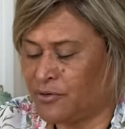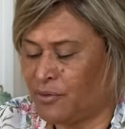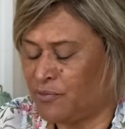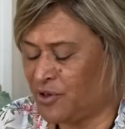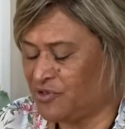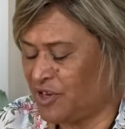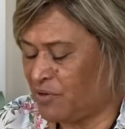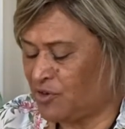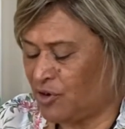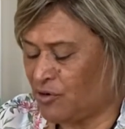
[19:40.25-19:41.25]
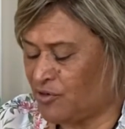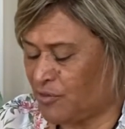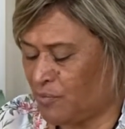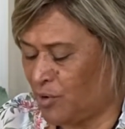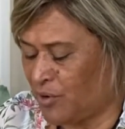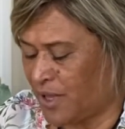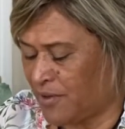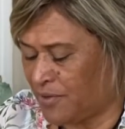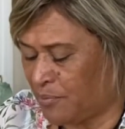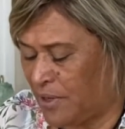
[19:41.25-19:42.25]
I'm just hearing too, because I'm looking
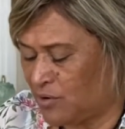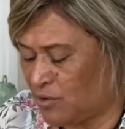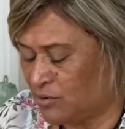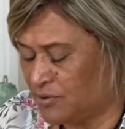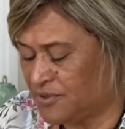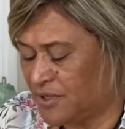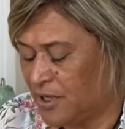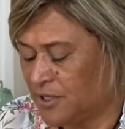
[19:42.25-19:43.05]
at the Pentacles,